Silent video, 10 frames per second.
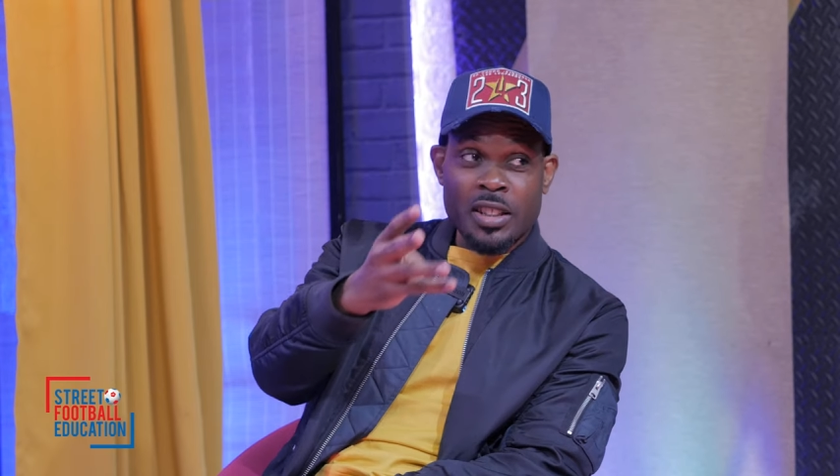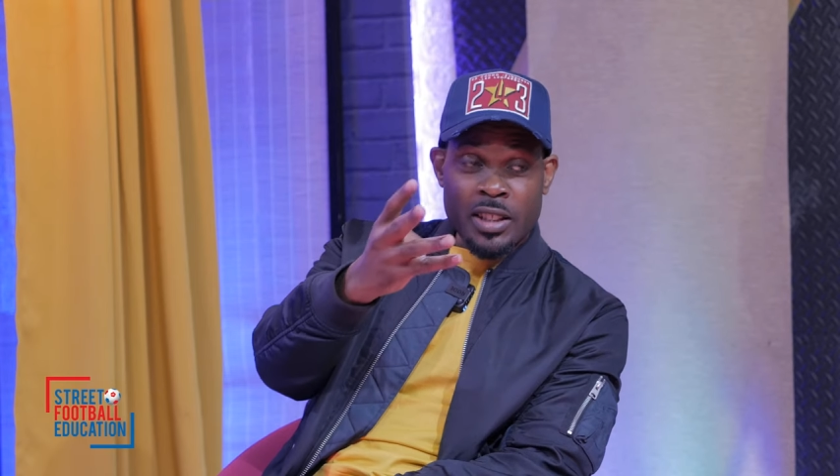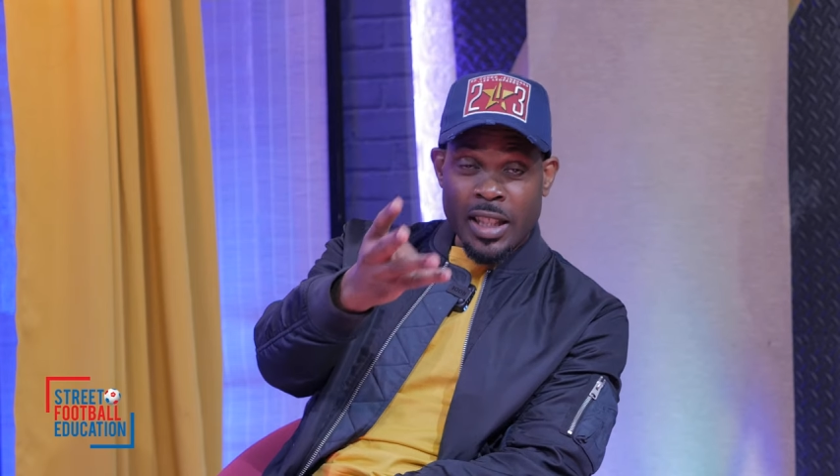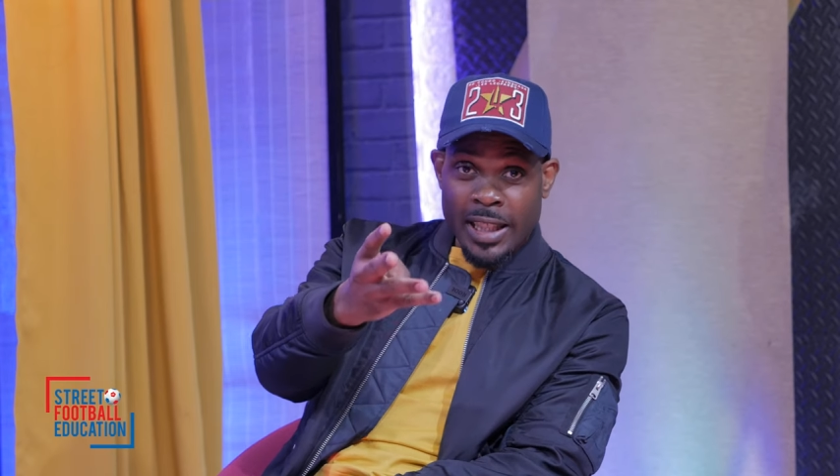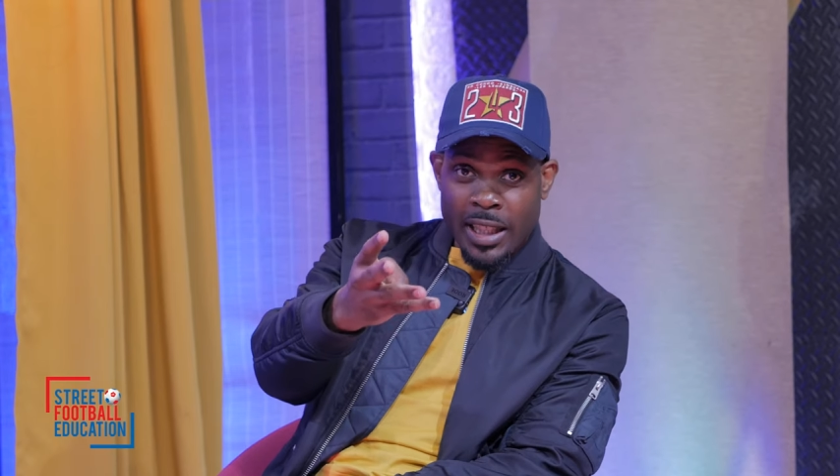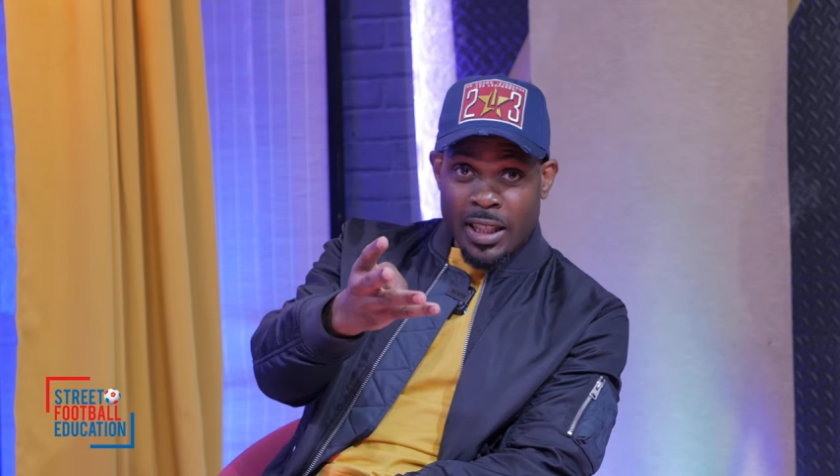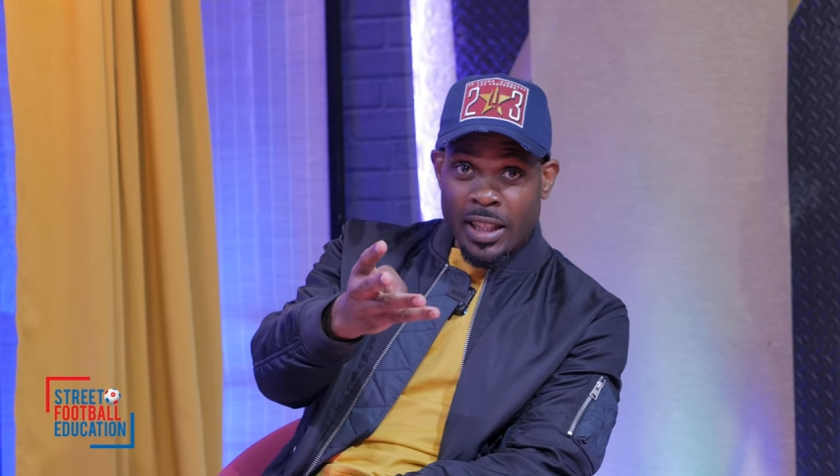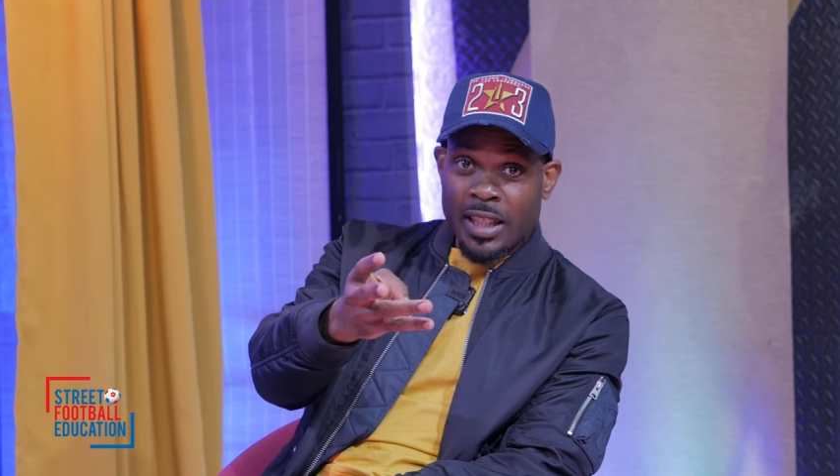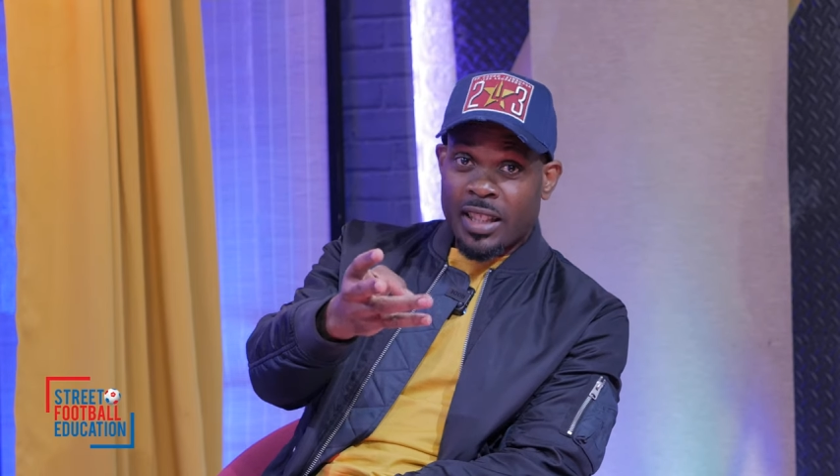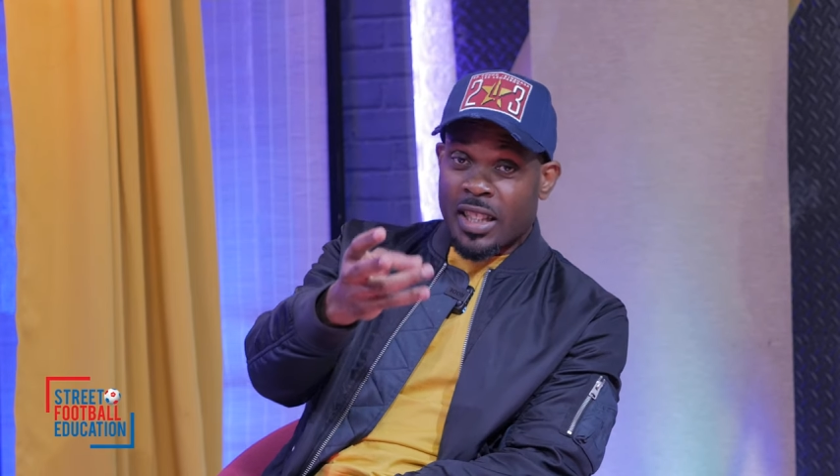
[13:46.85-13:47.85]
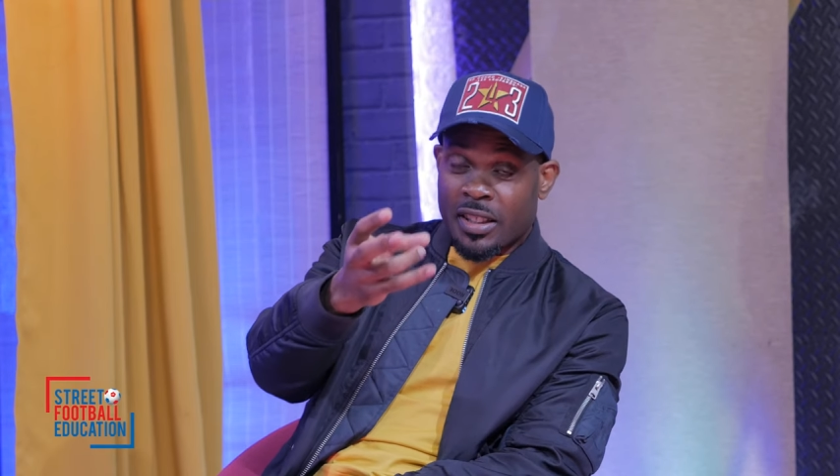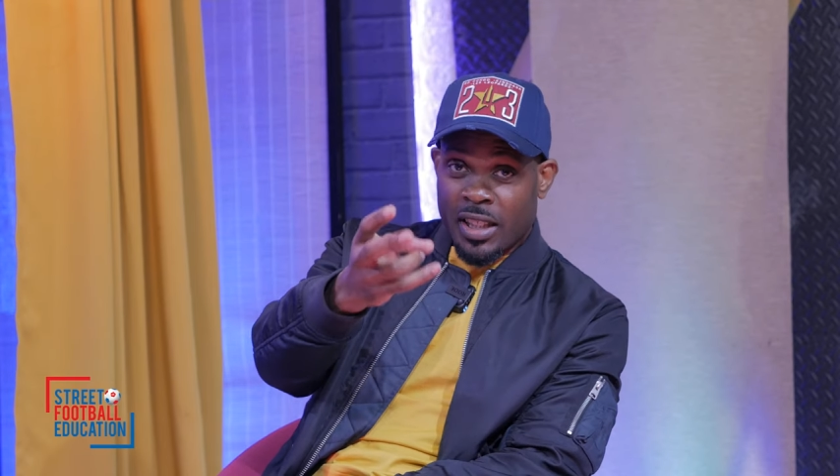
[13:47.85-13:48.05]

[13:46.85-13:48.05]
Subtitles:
Technically,